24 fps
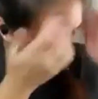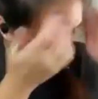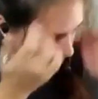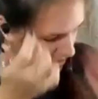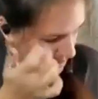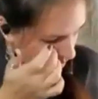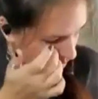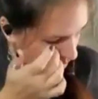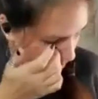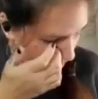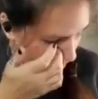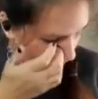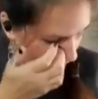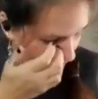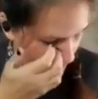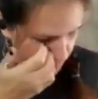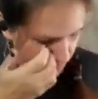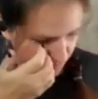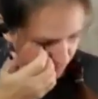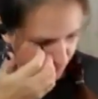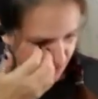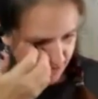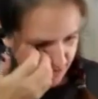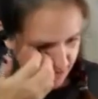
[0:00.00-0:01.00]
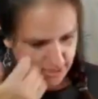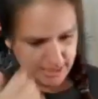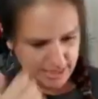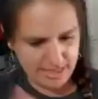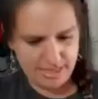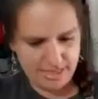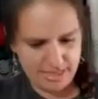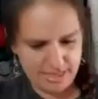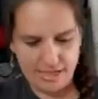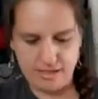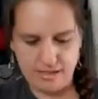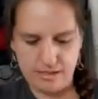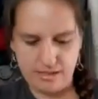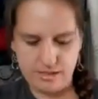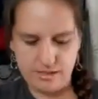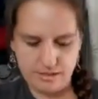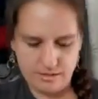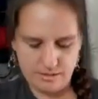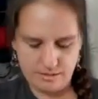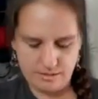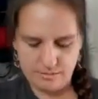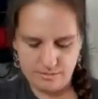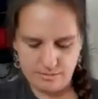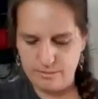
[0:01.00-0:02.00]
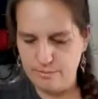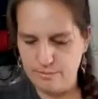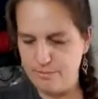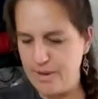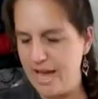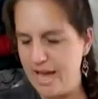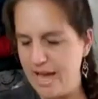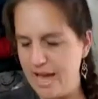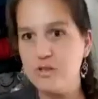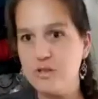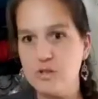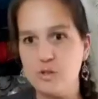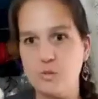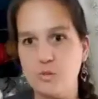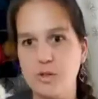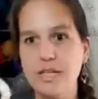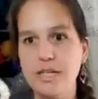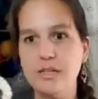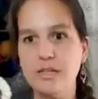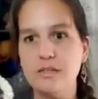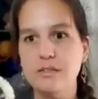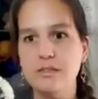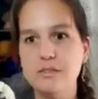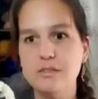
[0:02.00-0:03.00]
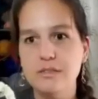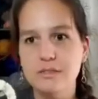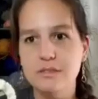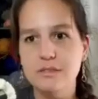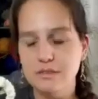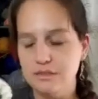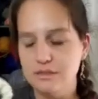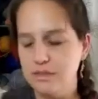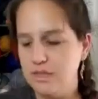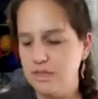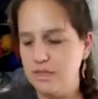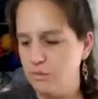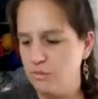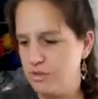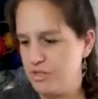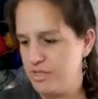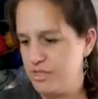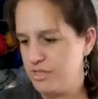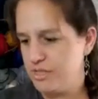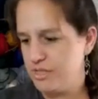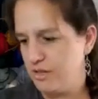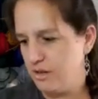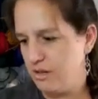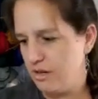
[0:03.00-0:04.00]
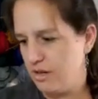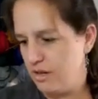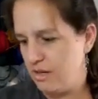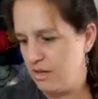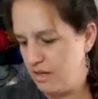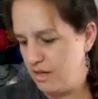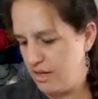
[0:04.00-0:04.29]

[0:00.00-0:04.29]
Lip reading: but I am finally getting back to it, which is good.